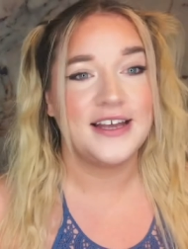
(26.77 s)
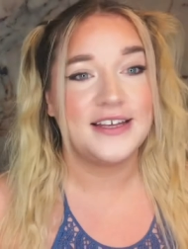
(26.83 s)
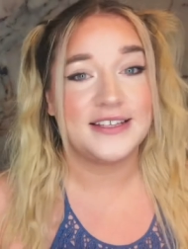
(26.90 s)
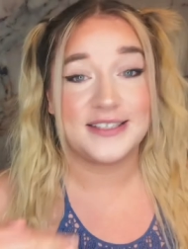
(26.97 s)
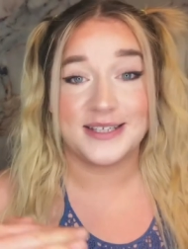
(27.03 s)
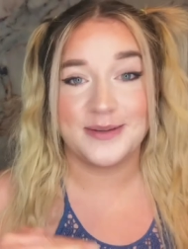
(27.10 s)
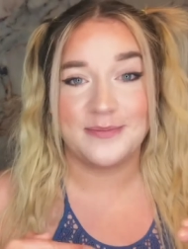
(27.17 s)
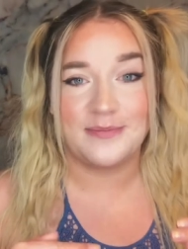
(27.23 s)

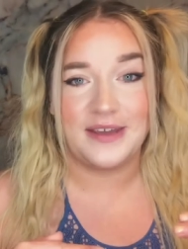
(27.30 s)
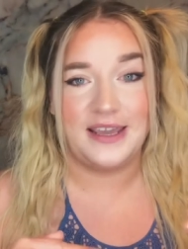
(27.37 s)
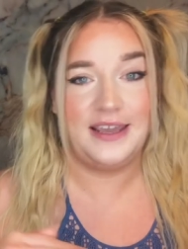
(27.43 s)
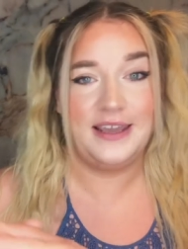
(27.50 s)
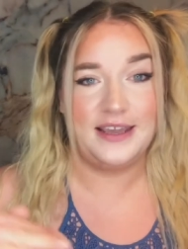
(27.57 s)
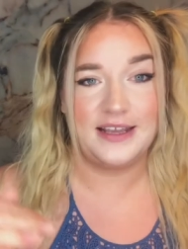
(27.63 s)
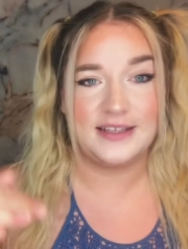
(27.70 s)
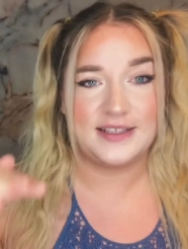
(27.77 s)
to
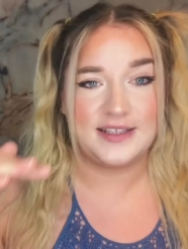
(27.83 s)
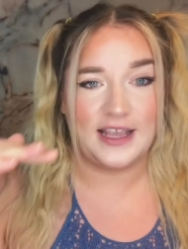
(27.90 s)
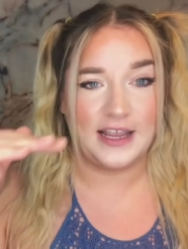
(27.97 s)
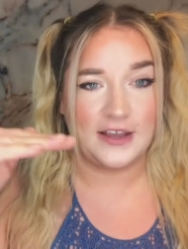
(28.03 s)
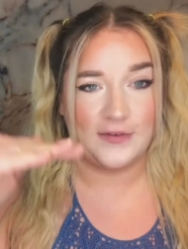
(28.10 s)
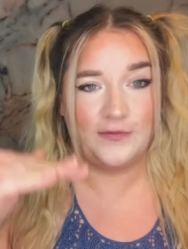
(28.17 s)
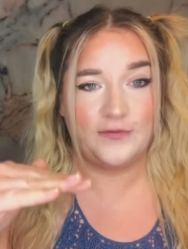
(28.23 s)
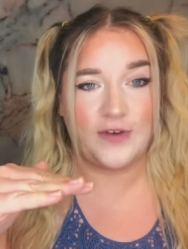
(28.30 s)
me, it's
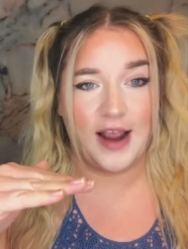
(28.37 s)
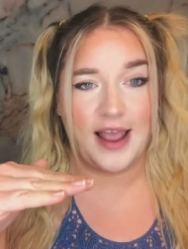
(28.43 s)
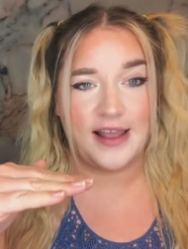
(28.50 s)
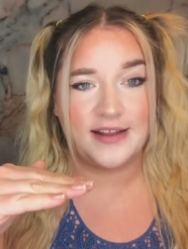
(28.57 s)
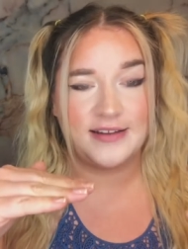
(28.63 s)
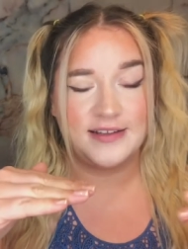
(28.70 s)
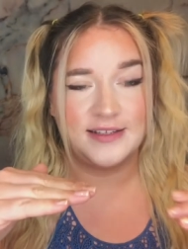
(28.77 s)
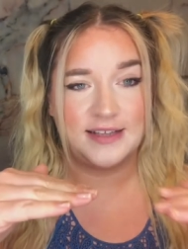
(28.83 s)
like
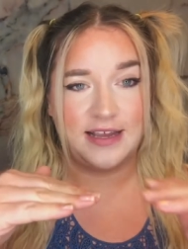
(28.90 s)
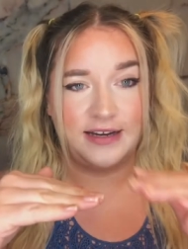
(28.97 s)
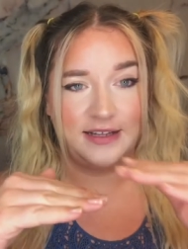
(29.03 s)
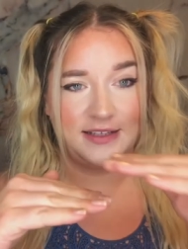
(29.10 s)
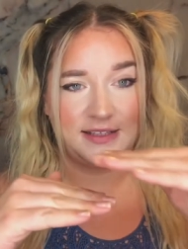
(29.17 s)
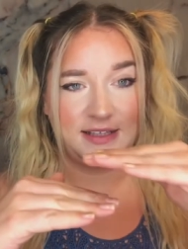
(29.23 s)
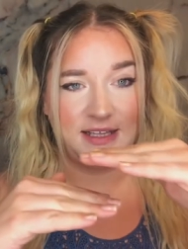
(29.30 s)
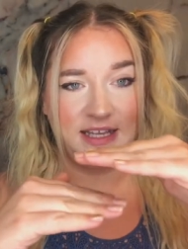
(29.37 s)
friends and
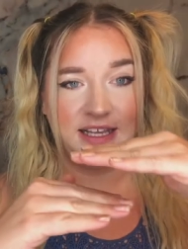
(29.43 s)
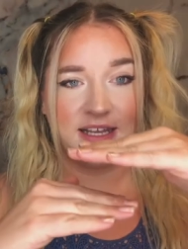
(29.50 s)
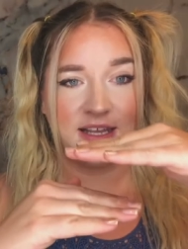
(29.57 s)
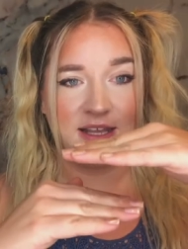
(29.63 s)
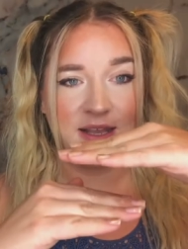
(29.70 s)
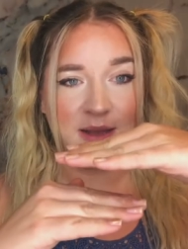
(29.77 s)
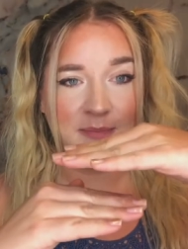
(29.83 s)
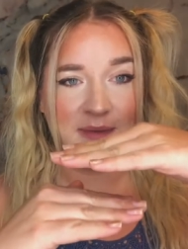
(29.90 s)
it's like
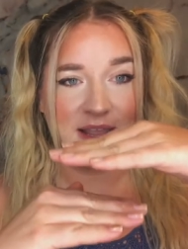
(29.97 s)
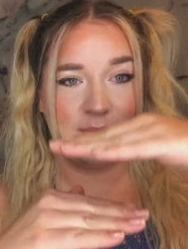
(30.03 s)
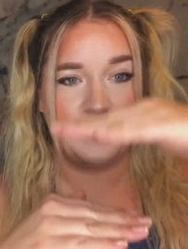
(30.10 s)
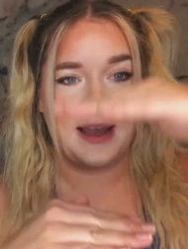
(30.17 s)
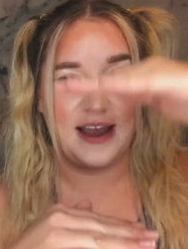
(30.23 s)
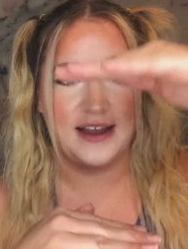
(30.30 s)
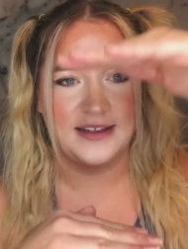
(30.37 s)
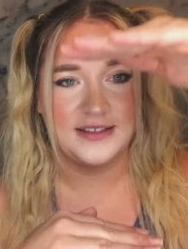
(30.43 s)
my
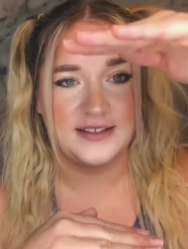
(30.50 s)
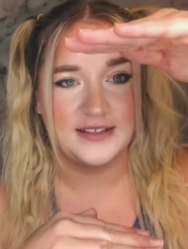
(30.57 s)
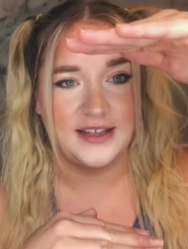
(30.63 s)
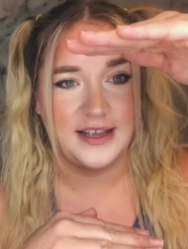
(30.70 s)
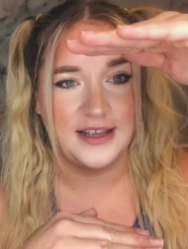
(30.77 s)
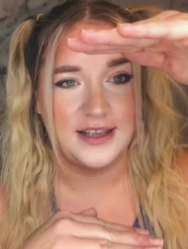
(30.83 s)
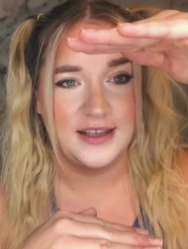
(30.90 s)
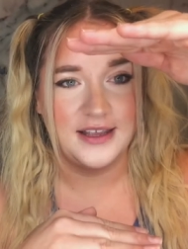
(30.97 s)
pets.
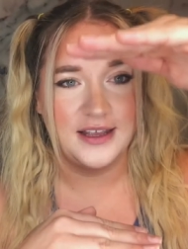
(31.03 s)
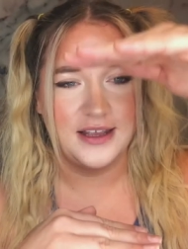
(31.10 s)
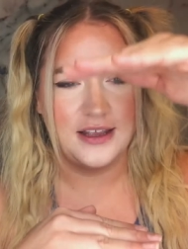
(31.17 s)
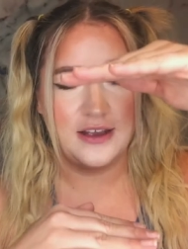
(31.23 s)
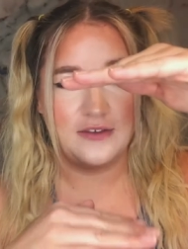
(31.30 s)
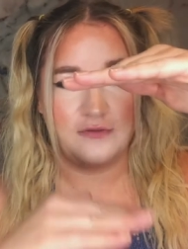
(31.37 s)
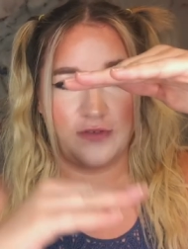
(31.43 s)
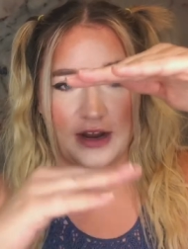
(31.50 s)
Like,
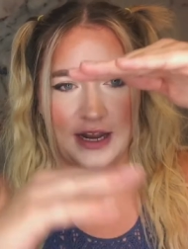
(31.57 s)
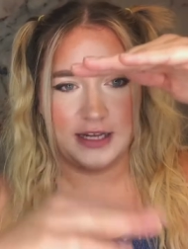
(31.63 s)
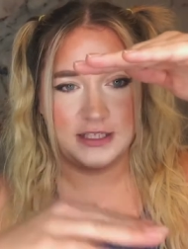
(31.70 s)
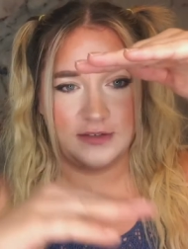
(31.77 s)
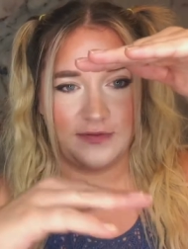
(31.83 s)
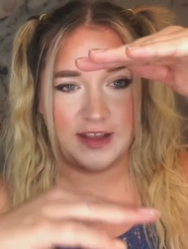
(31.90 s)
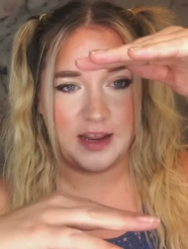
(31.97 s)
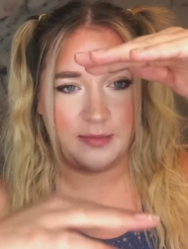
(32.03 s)

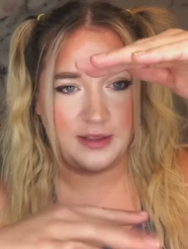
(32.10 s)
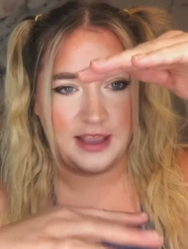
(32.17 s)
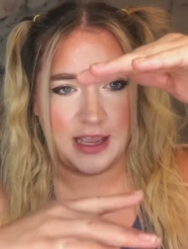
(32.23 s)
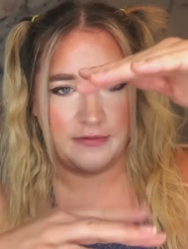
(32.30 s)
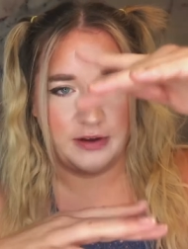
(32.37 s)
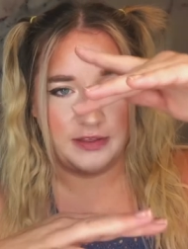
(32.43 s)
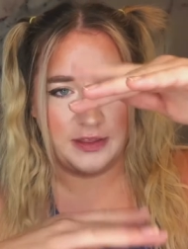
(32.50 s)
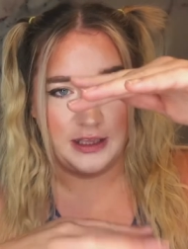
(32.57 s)
friends, family,
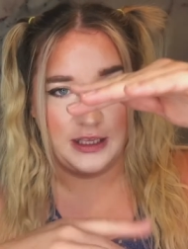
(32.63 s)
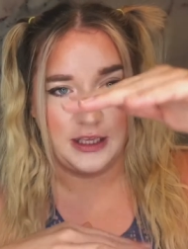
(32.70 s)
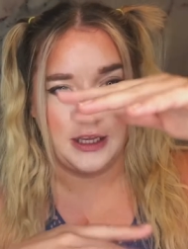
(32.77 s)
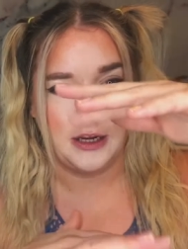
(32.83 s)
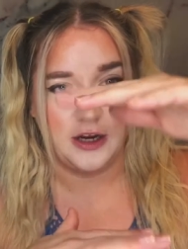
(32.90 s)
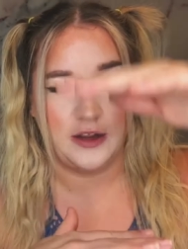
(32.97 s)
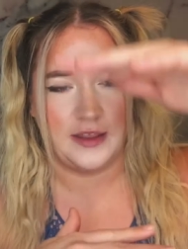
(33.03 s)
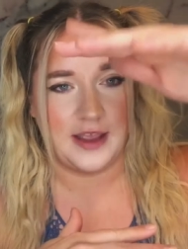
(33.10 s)
everything
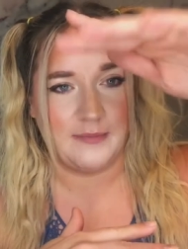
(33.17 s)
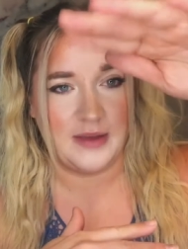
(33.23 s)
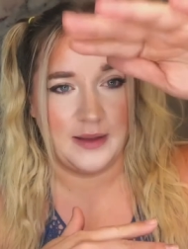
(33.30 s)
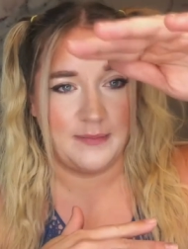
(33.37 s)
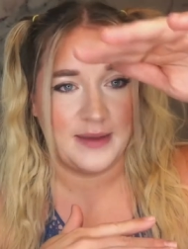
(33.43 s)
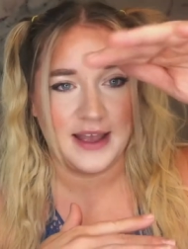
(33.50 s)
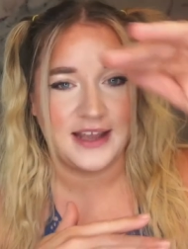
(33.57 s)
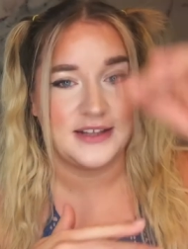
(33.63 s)
here. Like,
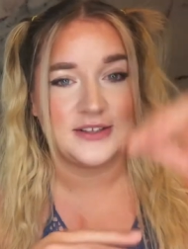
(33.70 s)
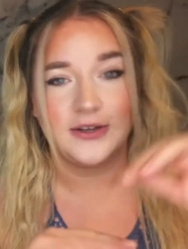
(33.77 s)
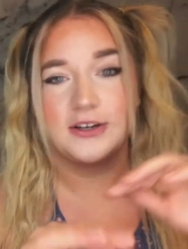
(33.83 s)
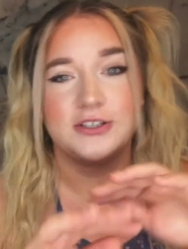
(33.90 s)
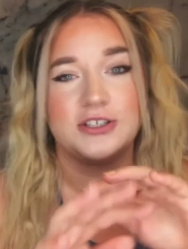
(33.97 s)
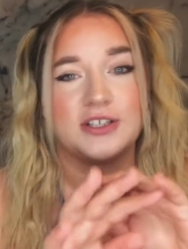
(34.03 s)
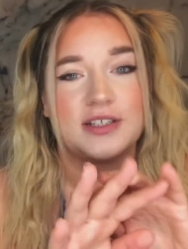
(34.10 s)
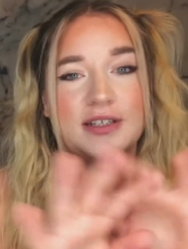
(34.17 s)
my pets
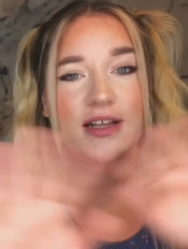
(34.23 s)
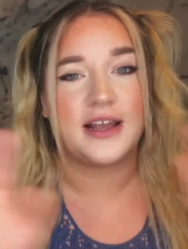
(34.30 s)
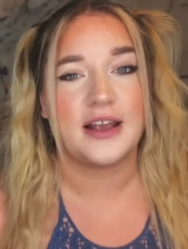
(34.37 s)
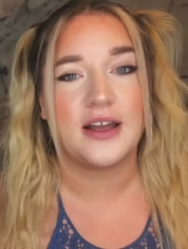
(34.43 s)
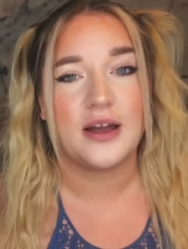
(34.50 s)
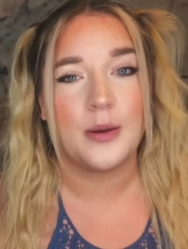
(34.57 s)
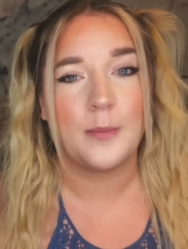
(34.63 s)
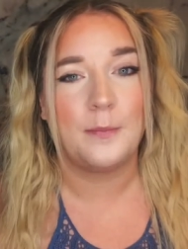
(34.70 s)
are just
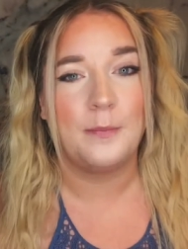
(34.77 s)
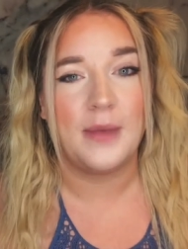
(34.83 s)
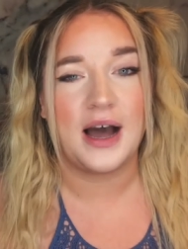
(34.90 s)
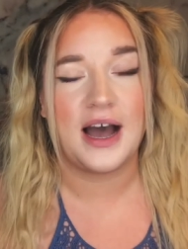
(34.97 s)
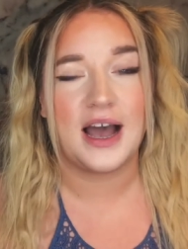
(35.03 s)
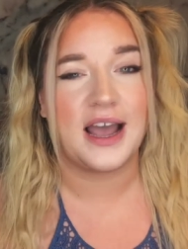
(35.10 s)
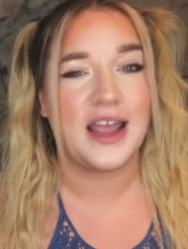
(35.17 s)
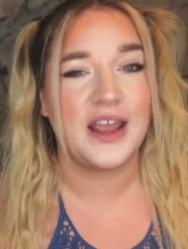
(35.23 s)
like
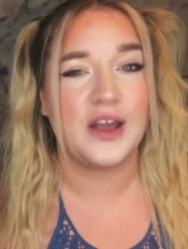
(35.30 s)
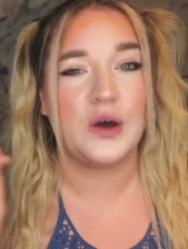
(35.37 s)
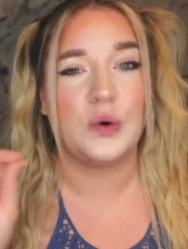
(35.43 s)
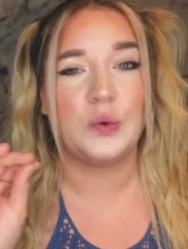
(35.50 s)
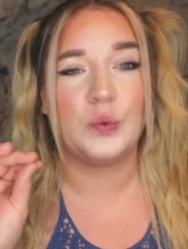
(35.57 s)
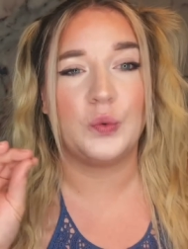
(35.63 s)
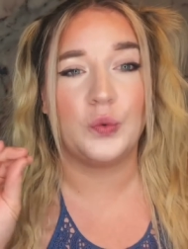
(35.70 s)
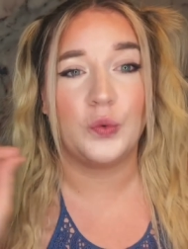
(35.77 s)
my
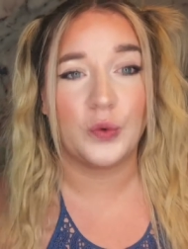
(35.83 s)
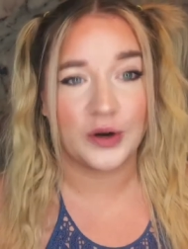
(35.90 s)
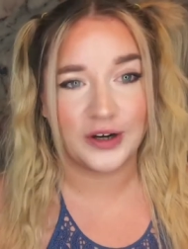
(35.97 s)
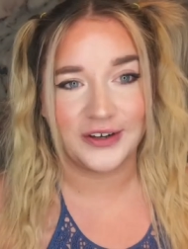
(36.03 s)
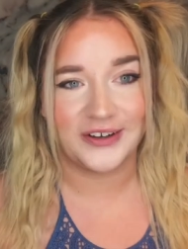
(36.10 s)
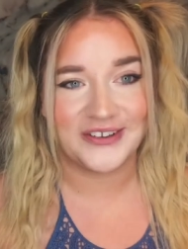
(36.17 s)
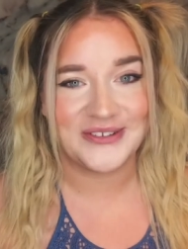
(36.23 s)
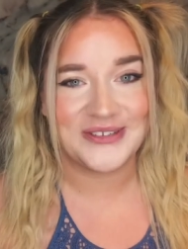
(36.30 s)

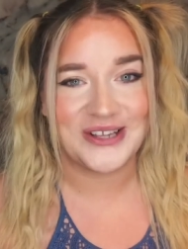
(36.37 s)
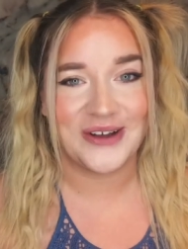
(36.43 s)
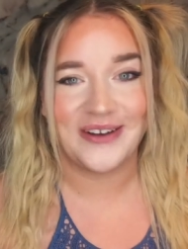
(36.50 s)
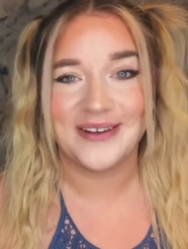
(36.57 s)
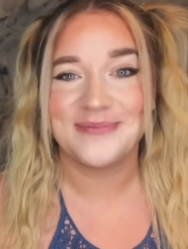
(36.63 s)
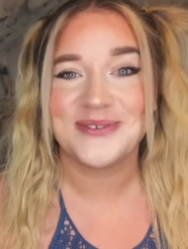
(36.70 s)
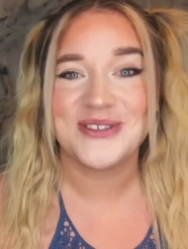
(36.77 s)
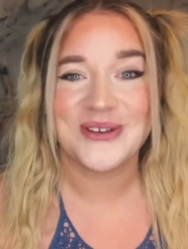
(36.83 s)
world. So,
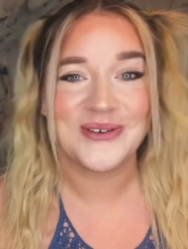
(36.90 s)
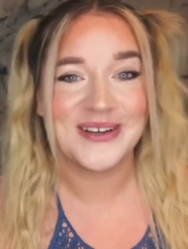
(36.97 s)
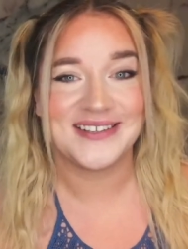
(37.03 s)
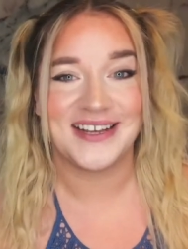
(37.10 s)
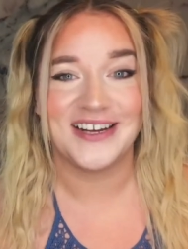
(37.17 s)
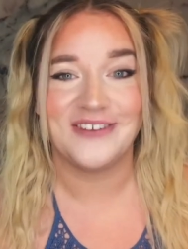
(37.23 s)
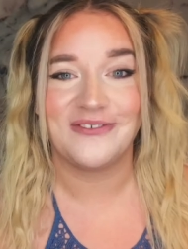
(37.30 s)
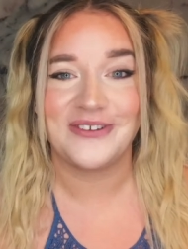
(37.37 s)
I'm so
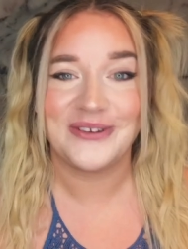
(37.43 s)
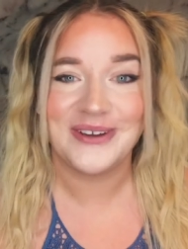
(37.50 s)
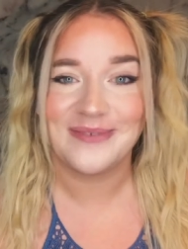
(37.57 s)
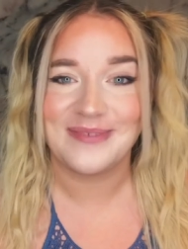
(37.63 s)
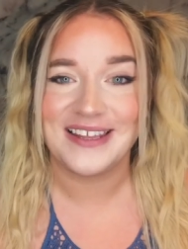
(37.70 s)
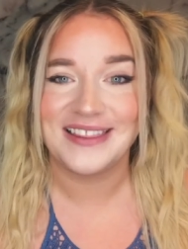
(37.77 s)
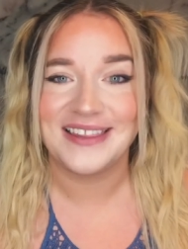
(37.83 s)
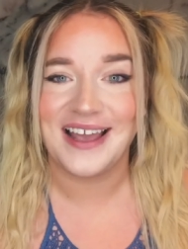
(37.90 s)
excited for you to
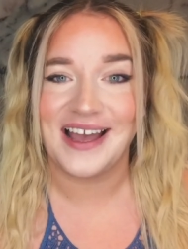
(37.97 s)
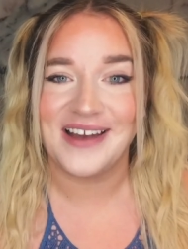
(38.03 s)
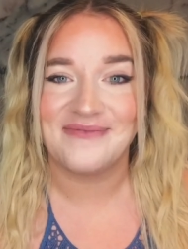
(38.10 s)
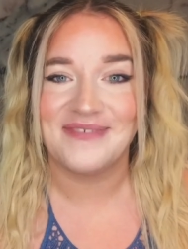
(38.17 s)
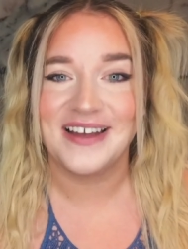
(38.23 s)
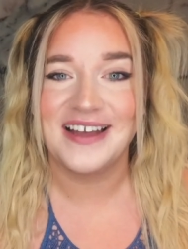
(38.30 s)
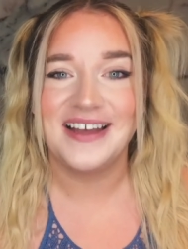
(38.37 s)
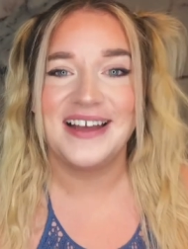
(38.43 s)
meet
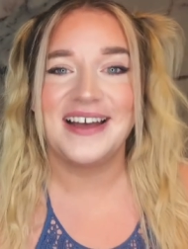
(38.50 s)
them.